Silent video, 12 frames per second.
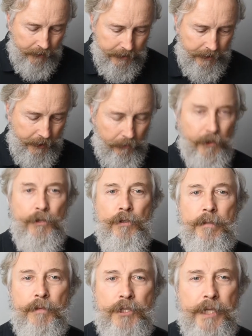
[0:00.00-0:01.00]
today we're going to
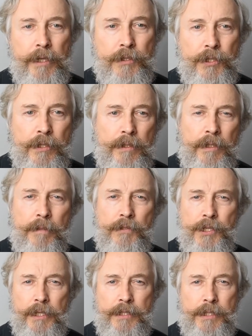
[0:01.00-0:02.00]
do number six. Number
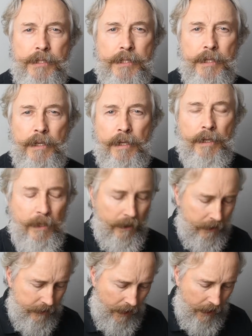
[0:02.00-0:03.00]
six is
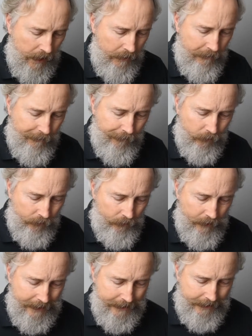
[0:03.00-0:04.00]
time for
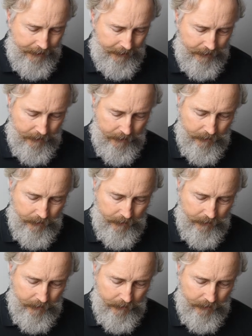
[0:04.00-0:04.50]
writing.